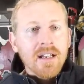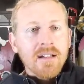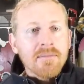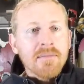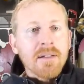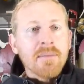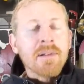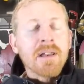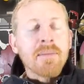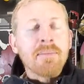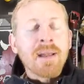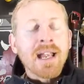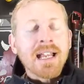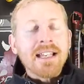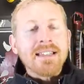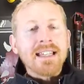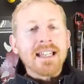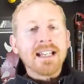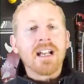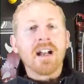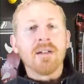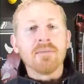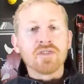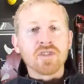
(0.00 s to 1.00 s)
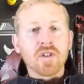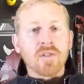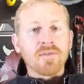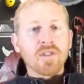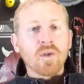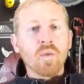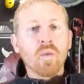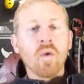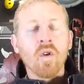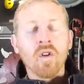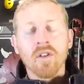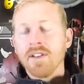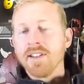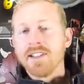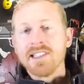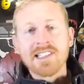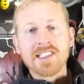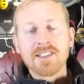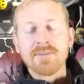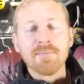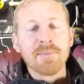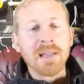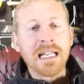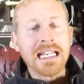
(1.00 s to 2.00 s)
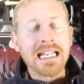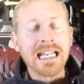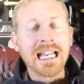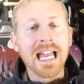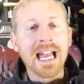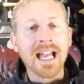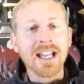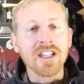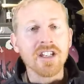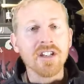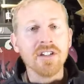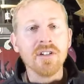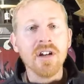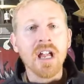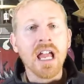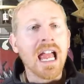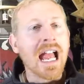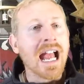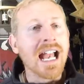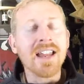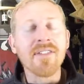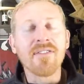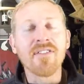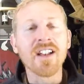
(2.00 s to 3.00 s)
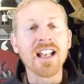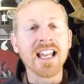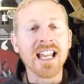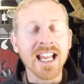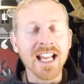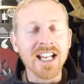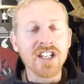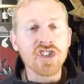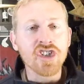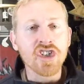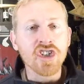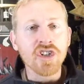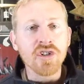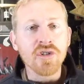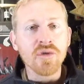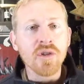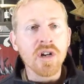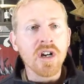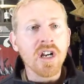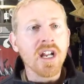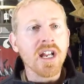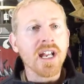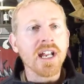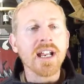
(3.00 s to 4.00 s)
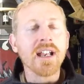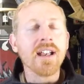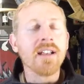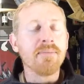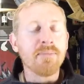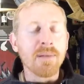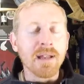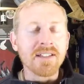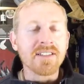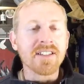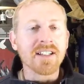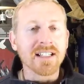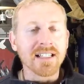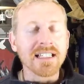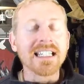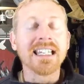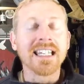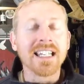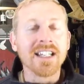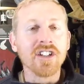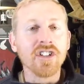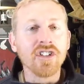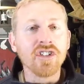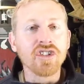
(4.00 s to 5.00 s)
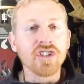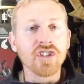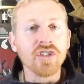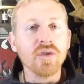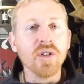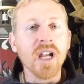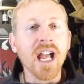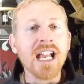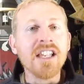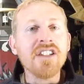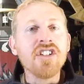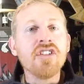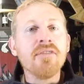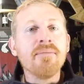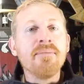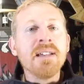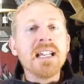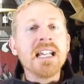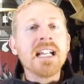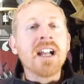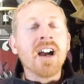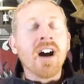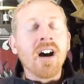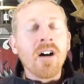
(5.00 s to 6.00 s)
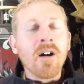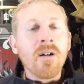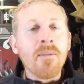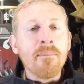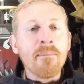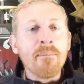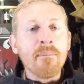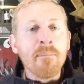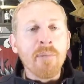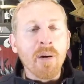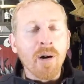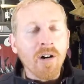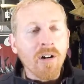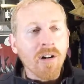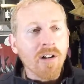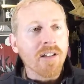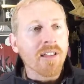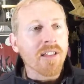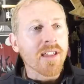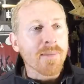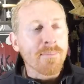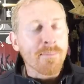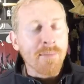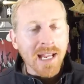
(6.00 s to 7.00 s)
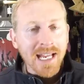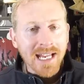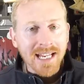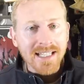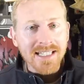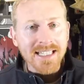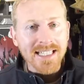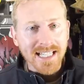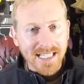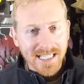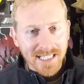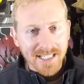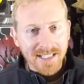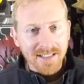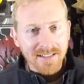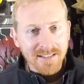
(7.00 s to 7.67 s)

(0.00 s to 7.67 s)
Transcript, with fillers: Remember, the painting comes off the wall and it's spinning at you, and if it hits you, it basically kills you and you become part of the painting.